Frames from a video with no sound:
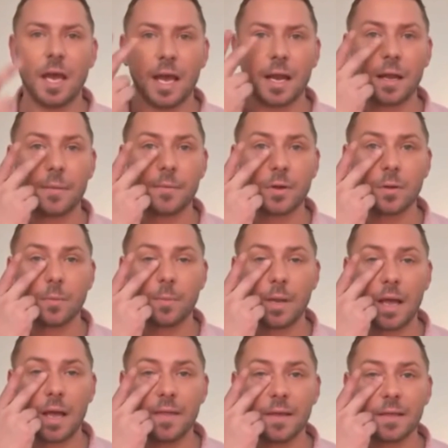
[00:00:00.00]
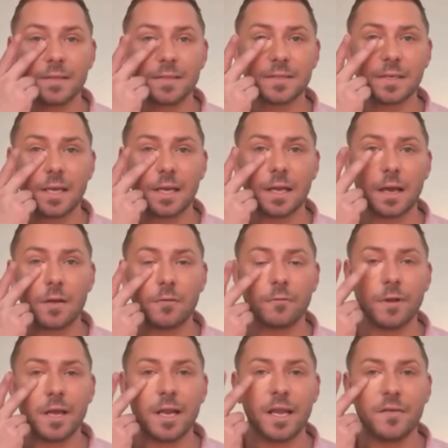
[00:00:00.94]
And I'm going to apply the concealer
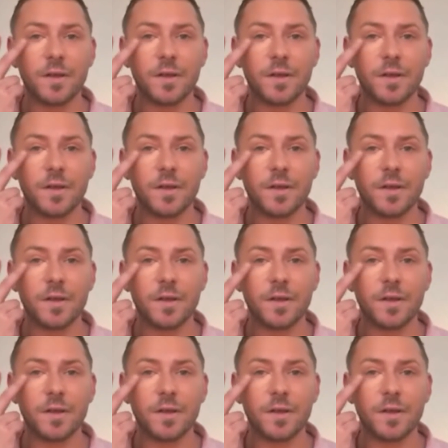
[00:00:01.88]
really,